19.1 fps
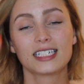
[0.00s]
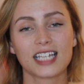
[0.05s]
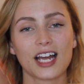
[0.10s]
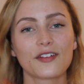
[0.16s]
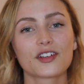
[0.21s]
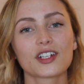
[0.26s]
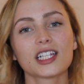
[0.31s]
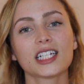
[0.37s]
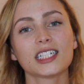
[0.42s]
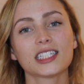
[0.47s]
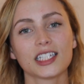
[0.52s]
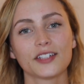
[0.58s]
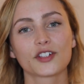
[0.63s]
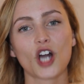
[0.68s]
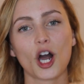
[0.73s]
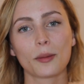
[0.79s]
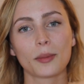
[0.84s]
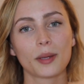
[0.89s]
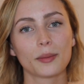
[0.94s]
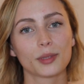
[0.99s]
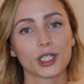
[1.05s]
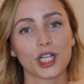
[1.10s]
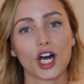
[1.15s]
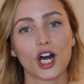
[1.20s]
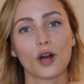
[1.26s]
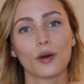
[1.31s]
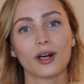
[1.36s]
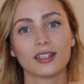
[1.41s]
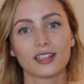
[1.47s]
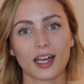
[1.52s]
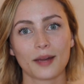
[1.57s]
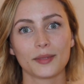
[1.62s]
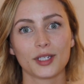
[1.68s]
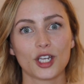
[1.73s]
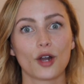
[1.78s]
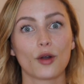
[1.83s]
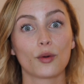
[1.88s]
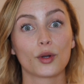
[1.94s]
definitely leave a comment below and let
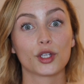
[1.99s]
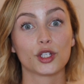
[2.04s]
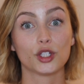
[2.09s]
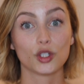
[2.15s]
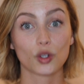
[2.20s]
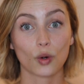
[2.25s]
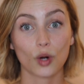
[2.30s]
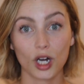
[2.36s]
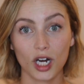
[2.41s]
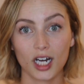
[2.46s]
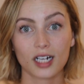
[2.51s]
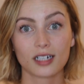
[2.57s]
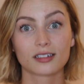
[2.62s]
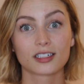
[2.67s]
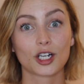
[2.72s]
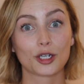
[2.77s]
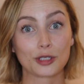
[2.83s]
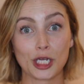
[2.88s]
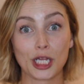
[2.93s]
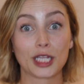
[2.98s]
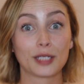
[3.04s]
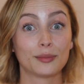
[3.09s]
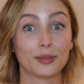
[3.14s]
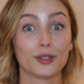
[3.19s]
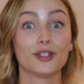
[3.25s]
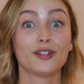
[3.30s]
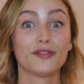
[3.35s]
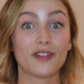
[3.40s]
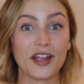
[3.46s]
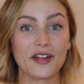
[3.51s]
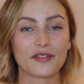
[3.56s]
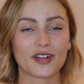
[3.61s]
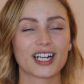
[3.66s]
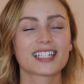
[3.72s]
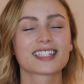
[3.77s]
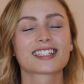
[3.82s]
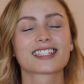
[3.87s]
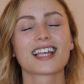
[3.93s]
me know your Coachella beauty
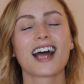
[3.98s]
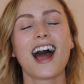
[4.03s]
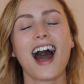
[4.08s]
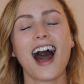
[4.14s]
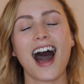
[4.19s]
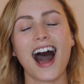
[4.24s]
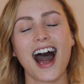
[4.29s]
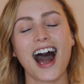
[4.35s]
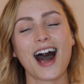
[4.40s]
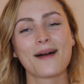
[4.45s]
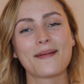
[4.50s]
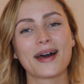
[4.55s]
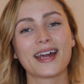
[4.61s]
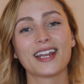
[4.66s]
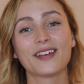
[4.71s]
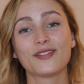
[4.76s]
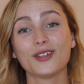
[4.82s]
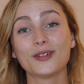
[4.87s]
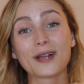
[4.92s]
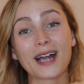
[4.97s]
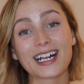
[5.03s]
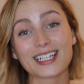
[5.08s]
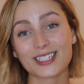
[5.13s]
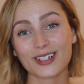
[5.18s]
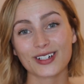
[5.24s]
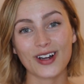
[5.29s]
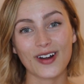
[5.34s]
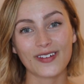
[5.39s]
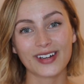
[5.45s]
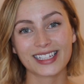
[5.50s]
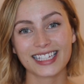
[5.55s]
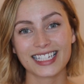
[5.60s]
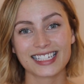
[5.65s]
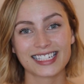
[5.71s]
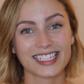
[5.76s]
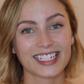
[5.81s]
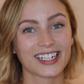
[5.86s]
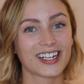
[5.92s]
favorites. And if you guys are going
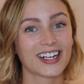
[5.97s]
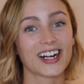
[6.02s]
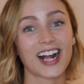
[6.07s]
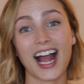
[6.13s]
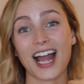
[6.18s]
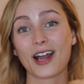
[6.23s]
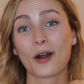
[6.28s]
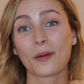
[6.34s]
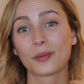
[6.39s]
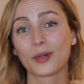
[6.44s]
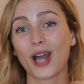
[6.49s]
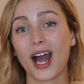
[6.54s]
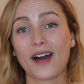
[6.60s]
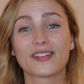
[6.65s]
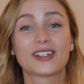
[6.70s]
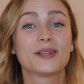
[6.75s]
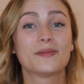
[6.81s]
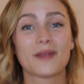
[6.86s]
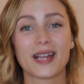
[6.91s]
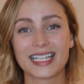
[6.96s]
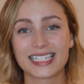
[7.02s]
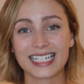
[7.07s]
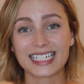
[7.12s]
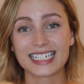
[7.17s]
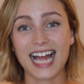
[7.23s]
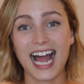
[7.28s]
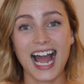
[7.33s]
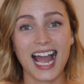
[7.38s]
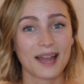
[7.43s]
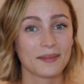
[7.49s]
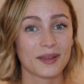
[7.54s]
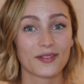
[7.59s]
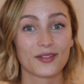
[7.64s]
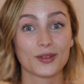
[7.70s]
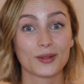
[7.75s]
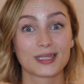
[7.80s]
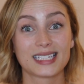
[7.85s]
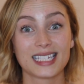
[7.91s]
this year, I hope you have an amazing time.
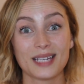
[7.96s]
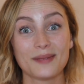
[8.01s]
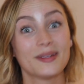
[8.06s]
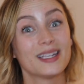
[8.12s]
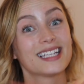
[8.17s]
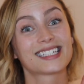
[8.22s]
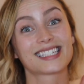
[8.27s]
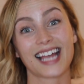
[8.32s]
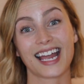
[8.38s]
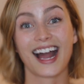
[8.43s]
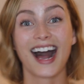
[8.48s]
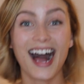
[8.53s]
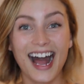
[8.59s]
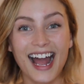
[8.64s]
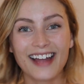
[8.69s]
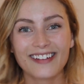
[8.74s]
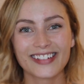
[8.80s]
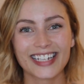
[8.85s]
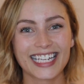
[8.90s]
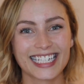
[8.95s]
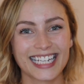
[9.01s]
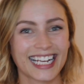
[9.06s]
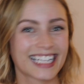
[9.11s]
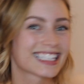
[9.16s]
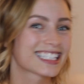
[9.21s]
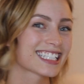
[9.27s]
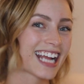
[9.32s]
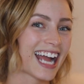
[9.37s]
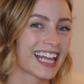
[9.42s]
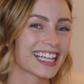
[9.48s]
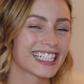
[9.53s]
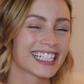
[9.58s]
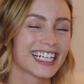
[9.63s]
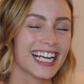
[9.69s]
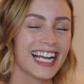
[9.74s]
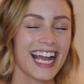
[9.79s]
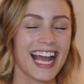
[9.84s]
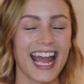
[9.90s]
If you see me, say hi, we can dance
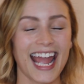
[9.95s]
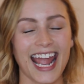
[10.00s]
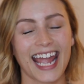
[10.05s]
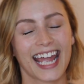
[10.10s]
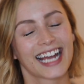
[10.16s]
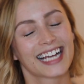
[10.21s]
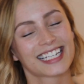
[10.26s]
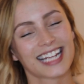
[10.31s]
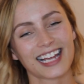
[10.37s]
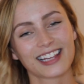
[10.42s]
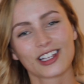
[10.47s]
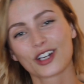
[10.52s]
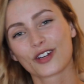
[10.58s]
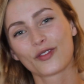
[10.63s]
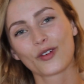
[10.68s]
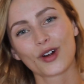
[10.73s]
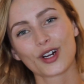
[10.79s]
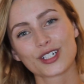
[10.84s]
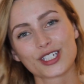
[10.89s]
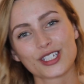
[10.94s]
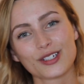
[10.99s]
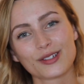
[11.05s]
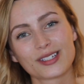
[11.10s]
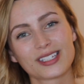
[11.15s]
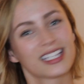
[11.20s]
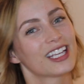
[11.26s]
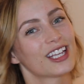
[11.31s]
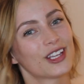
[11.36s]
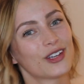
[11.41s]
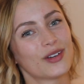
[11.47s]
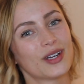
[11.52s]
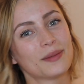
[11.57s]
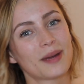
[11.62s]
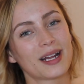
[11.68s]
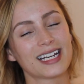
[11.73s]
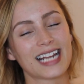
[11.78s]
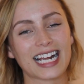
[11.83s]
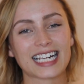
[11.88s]
together. And I look forward to seeing you in
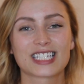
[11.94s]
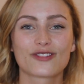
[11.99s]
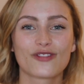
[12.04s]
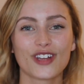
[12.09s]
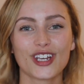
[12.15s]
my next